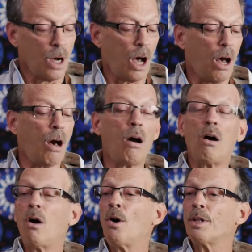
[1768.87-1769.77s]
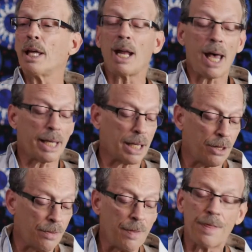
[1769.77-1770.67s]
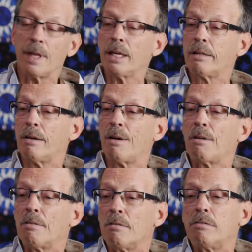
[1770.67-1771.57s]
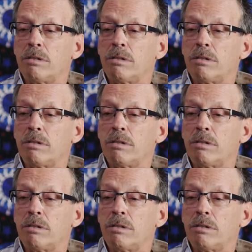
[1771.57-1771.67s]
all that I can think of